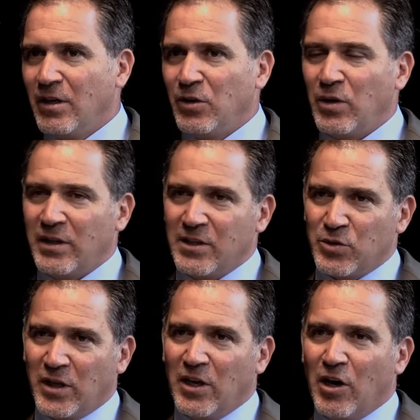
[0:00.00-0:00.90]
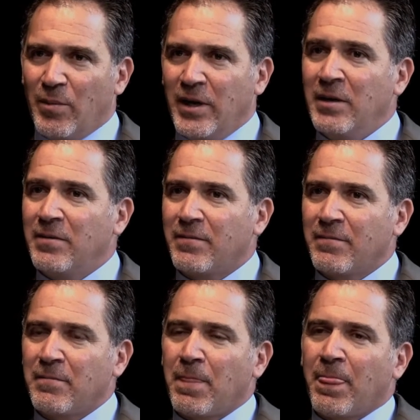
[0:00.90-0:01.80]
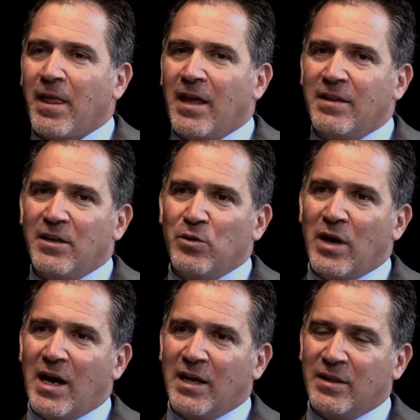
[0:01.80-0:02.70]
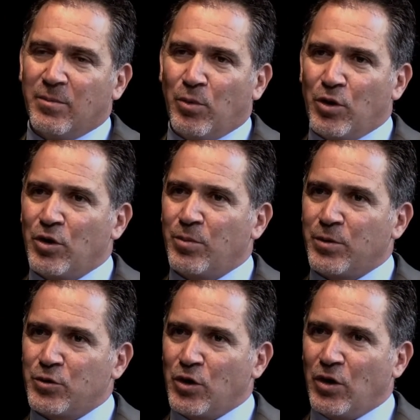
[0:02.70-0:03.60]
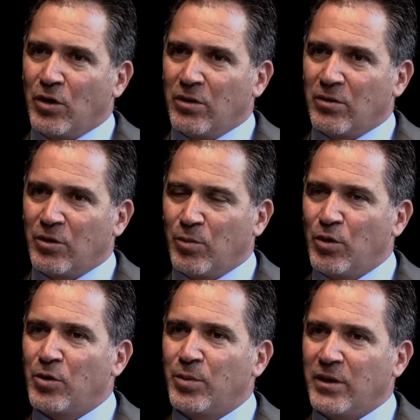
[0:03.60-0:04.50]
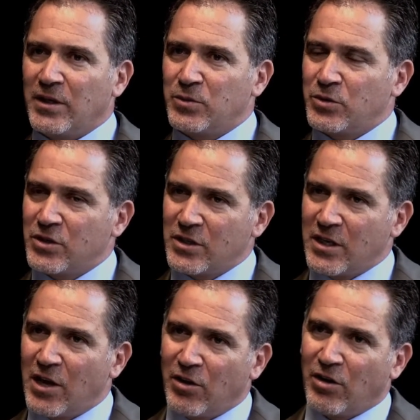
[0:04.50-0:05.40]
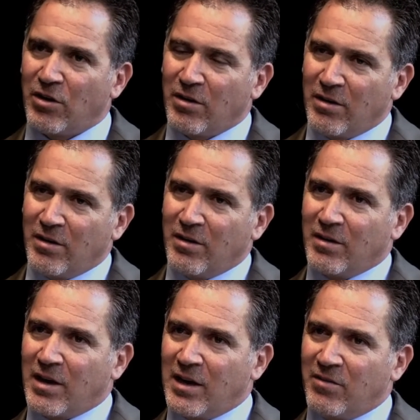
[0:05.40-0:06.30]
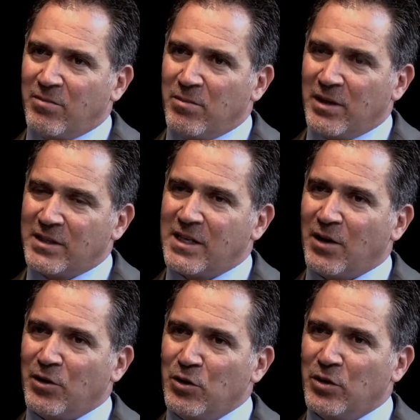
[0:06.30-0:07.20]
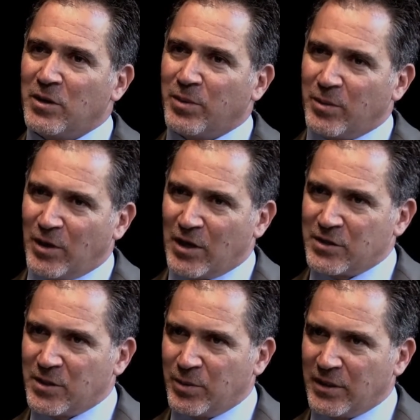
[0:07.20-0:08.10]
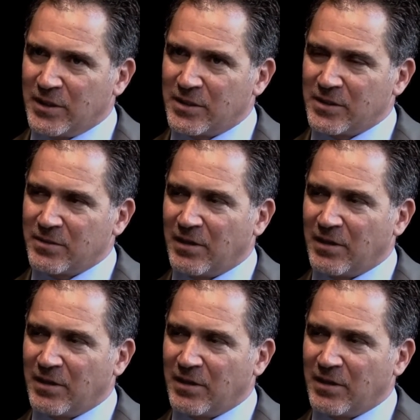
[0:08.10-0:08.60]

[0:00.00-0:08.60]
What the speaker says: You had the Israeli army, and then you had the border patrol or the border police, which is another kind of military unit, but it belongs to the police.